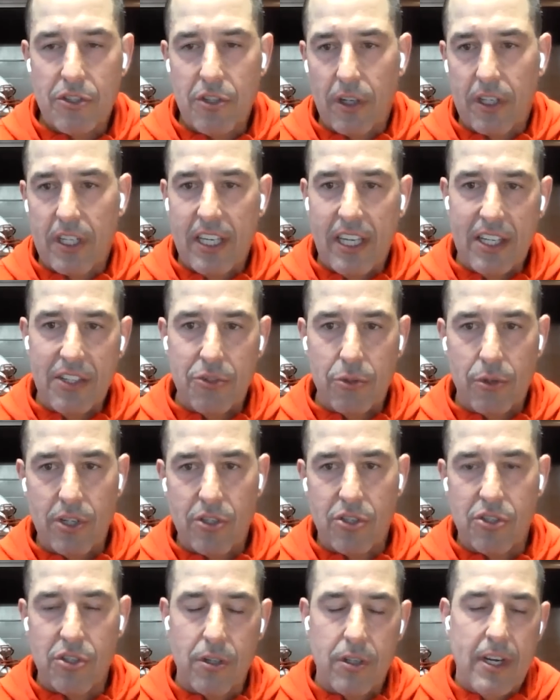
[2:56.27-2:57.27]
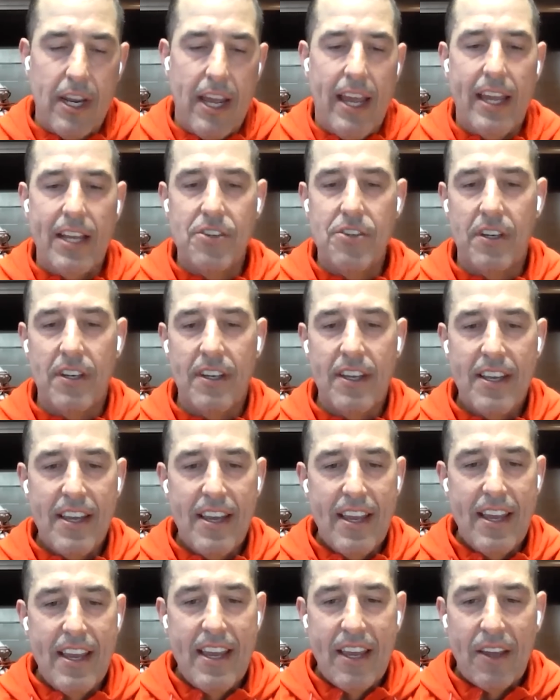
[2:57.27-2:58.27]
Just our kids are at a certain age, and
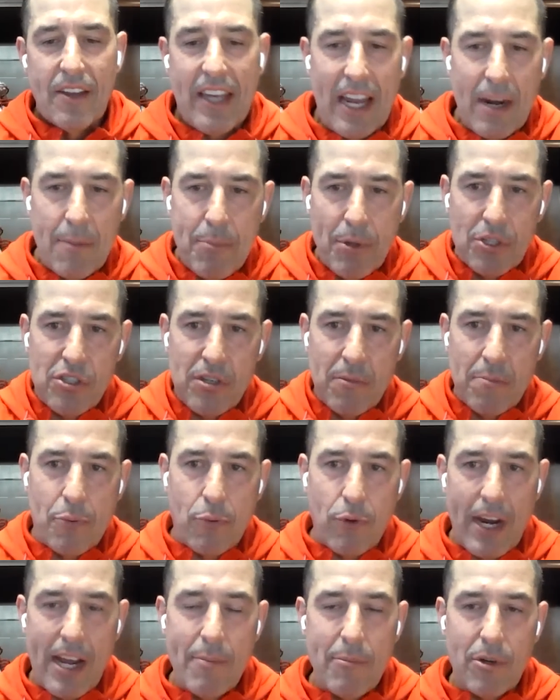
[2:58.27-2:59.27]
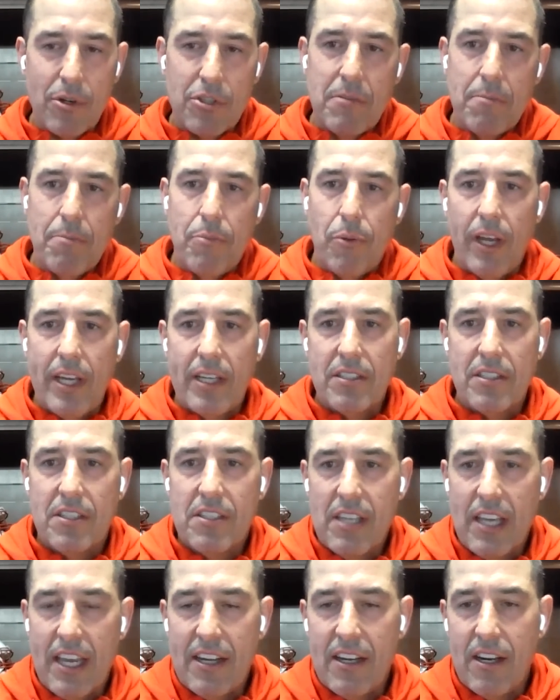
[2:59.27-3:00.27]
kind of put some parameters in place
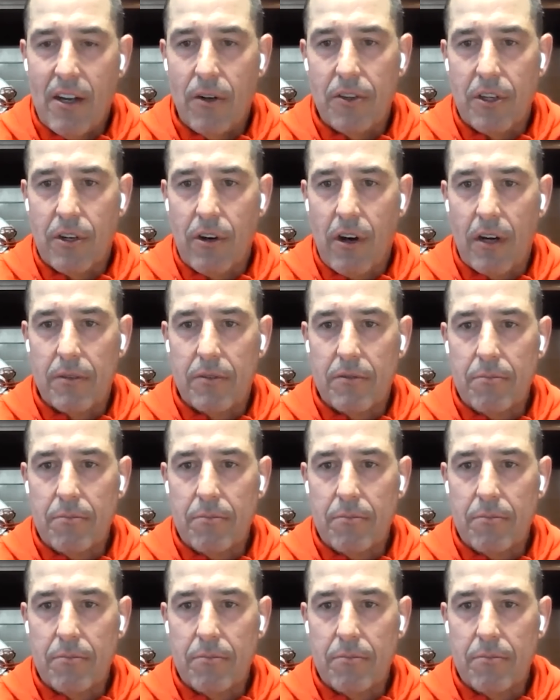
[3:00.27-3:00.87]
to say, there